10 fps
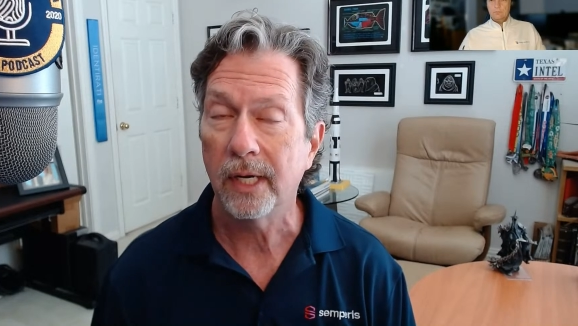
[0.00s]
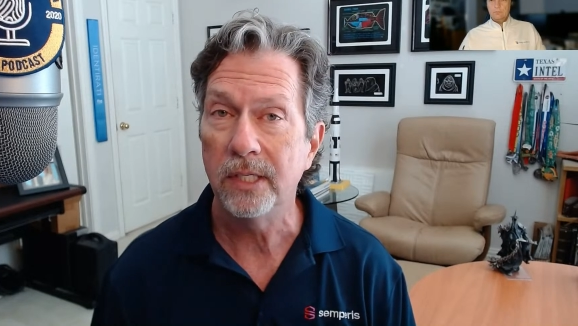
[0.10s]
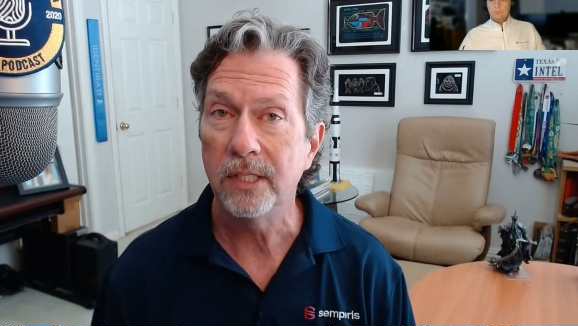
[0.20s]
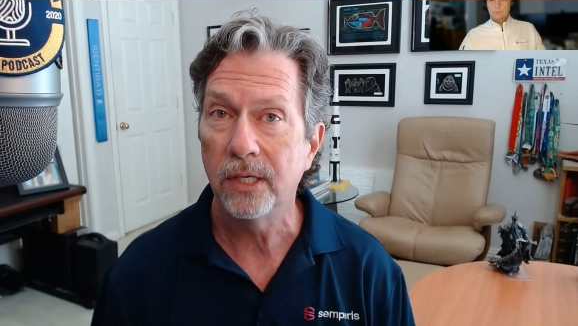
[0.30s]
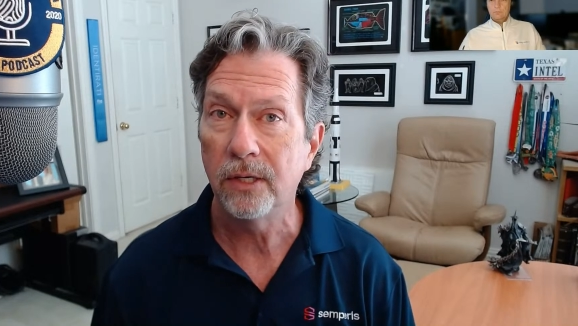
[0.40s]

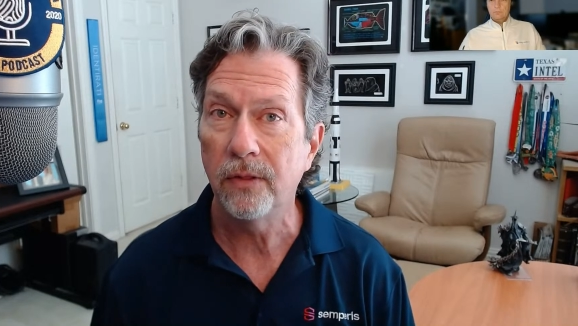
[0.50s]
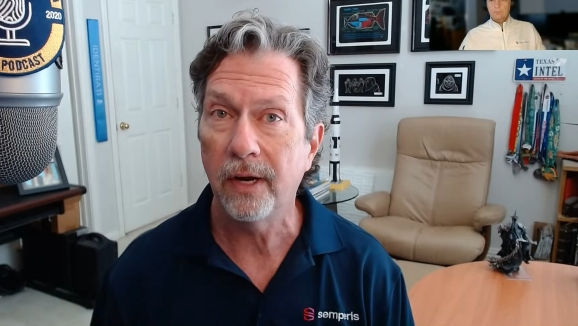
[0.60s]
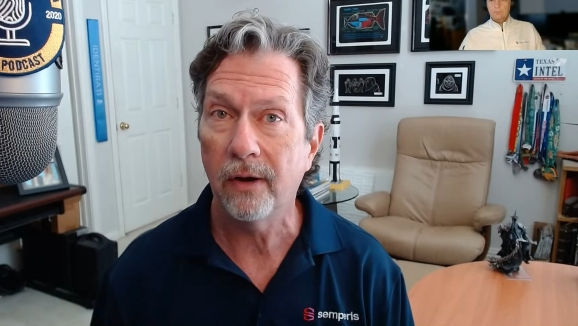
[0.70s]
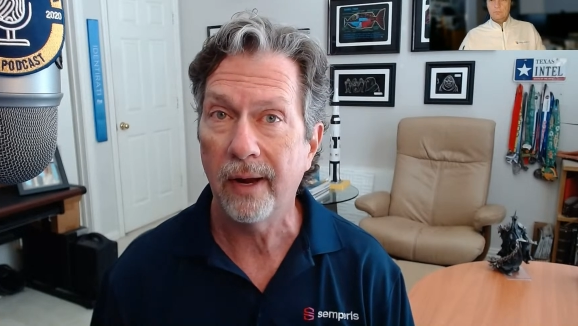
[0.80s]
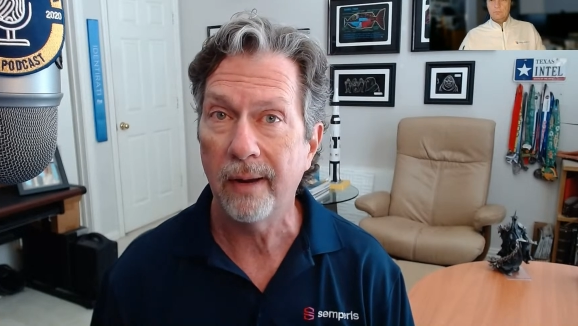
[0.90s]
until they
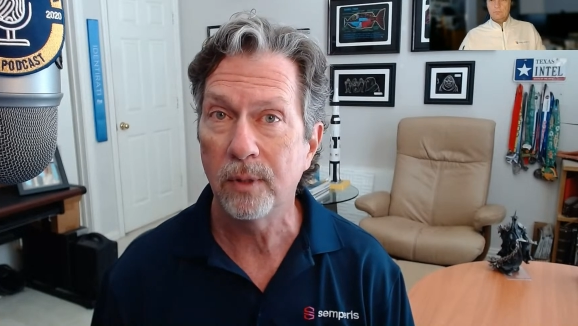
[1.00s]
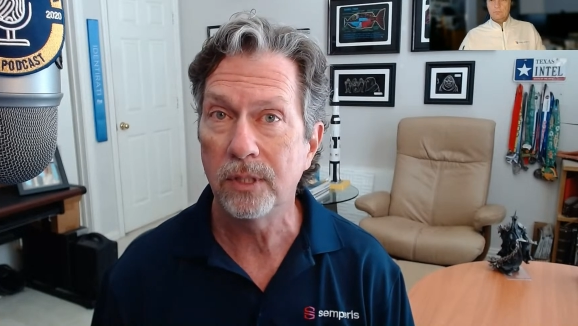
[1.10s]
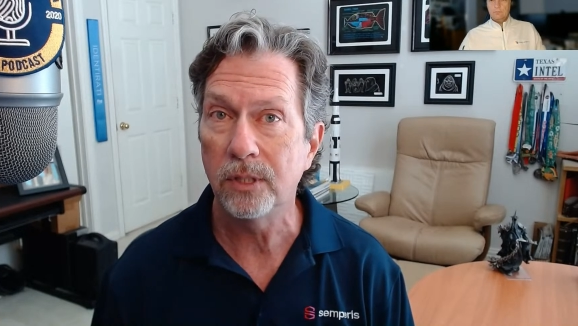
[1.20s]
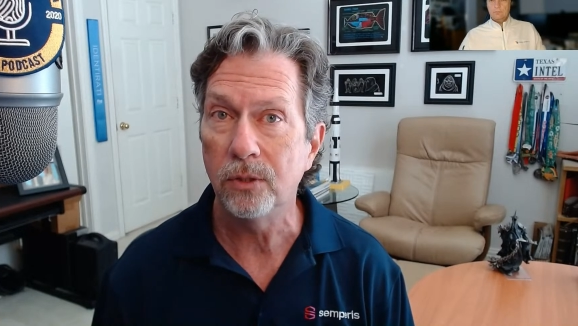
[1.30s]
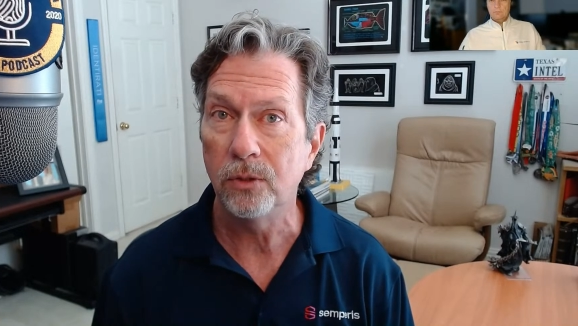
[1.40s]
are
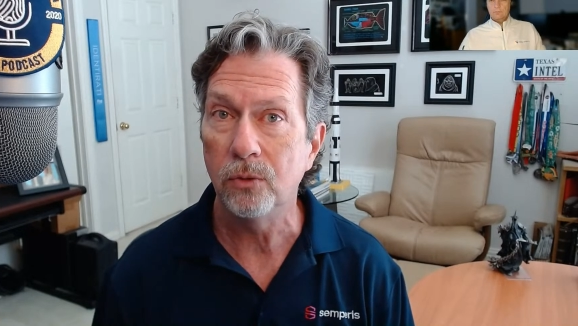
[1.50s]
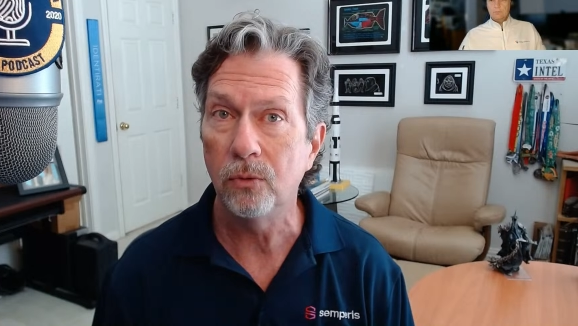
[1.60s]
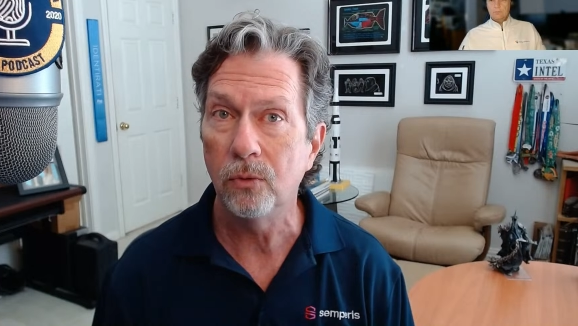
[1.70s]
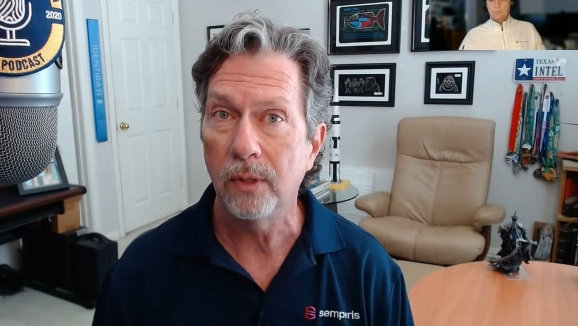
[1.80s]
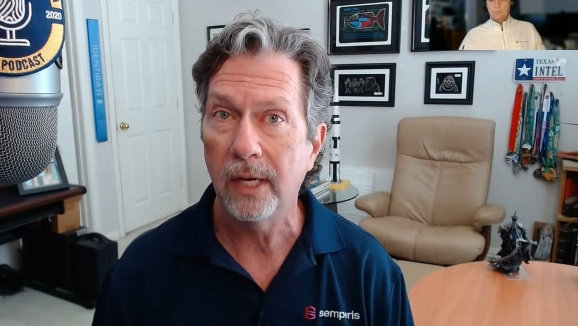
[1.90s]
able
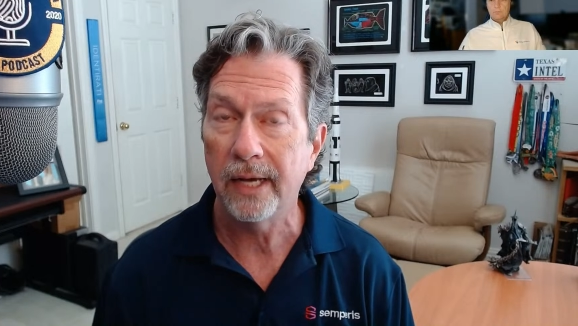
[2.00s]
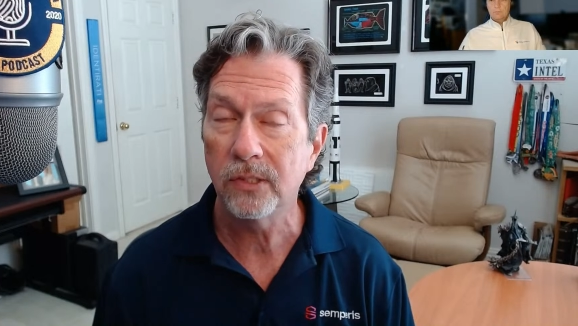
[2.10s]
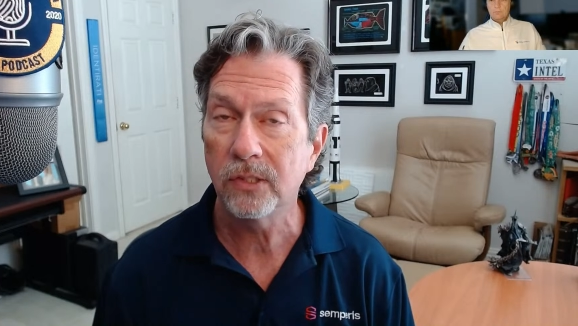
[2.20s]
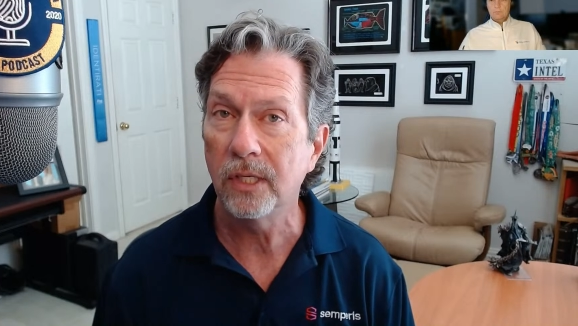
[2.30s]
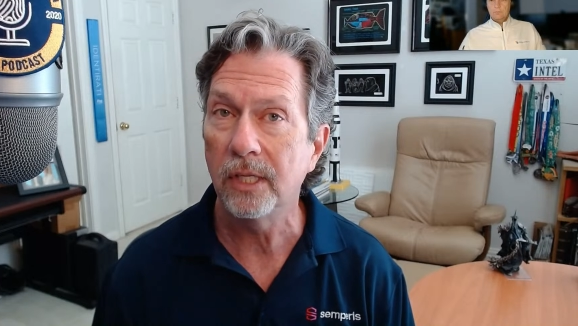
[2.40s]
to
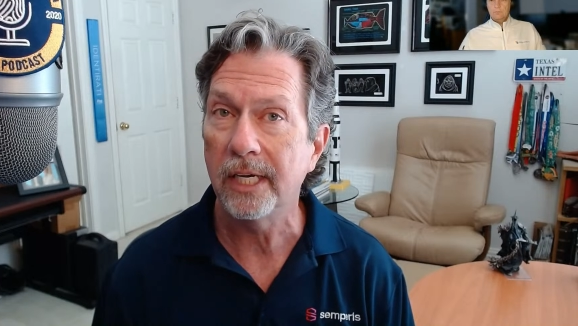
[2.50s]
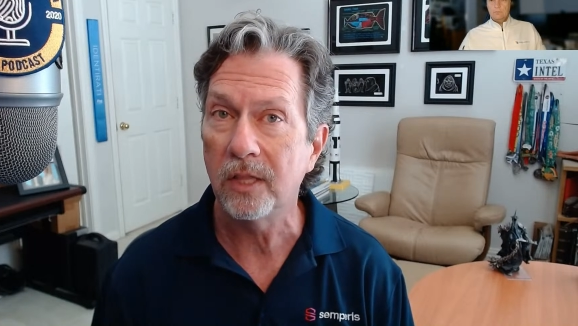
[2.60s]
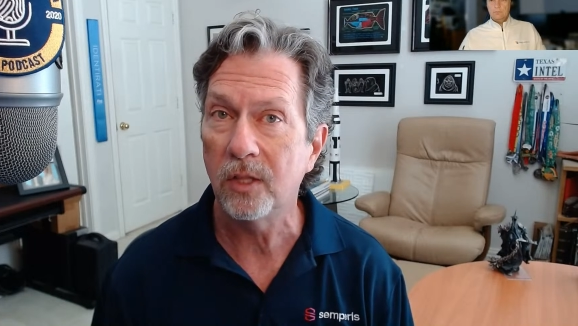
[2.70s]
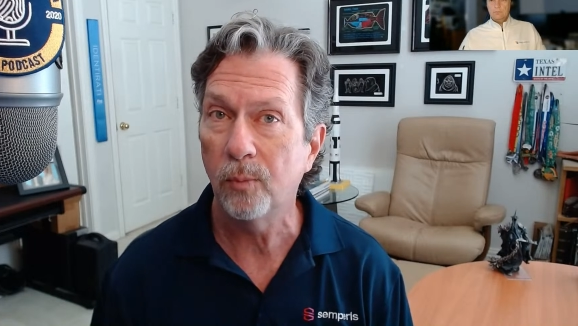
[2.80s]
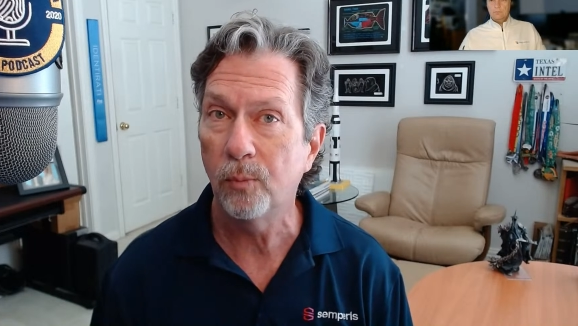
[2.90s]
escalate
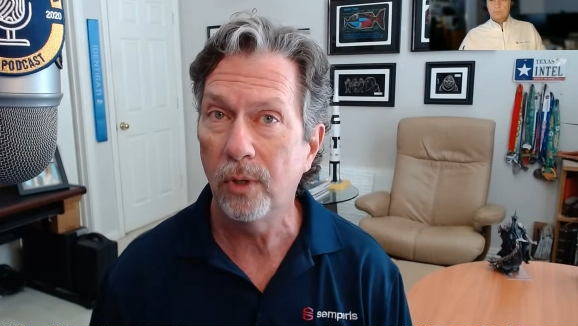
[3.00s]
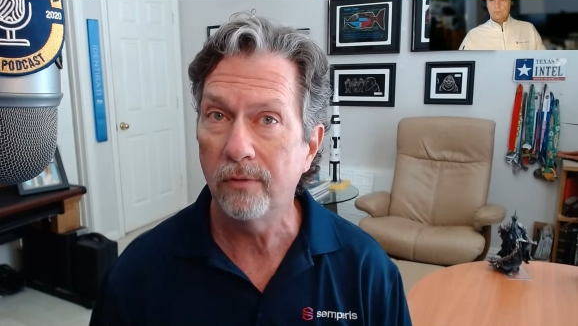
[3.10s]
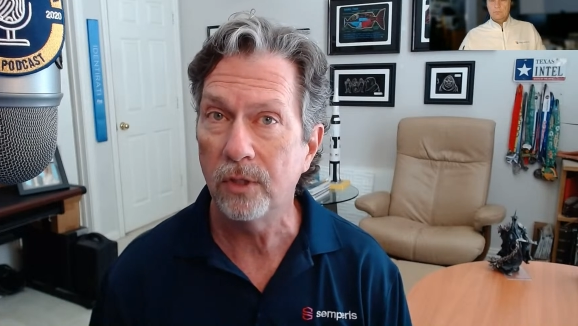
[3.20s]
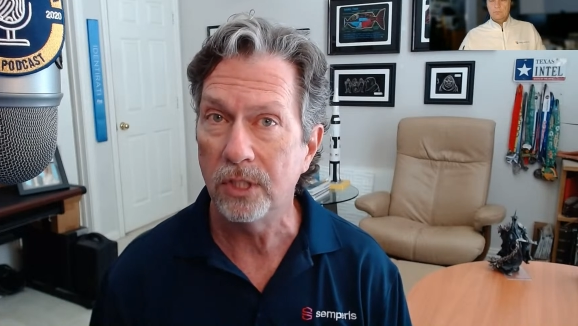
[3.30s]
their privileges